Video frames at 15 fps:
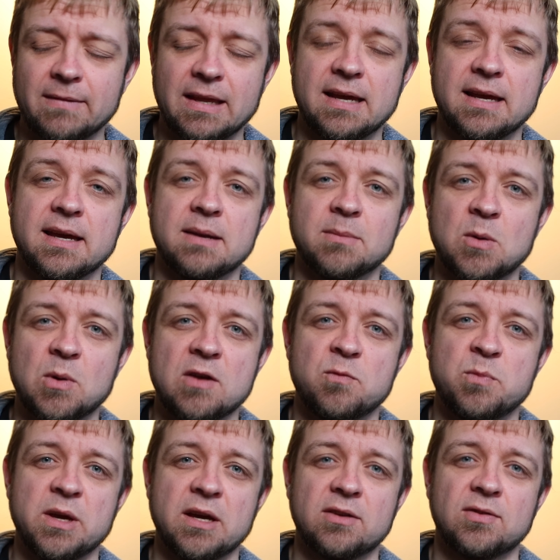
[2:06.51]
And my
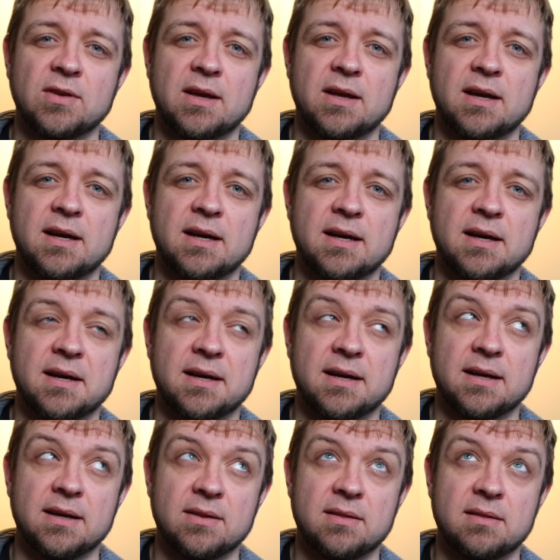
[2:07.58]
wife picks
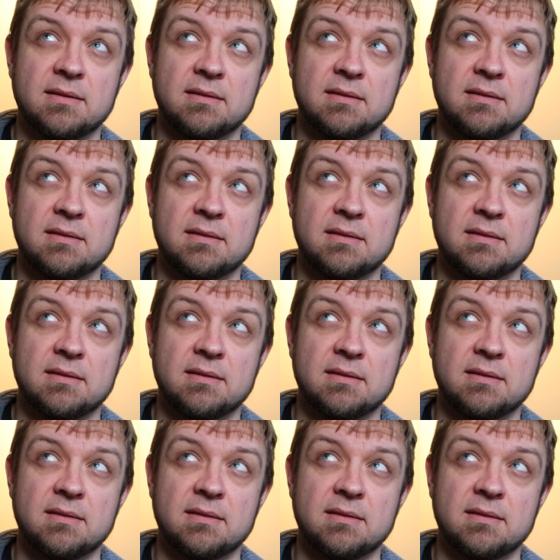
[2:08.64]
uh,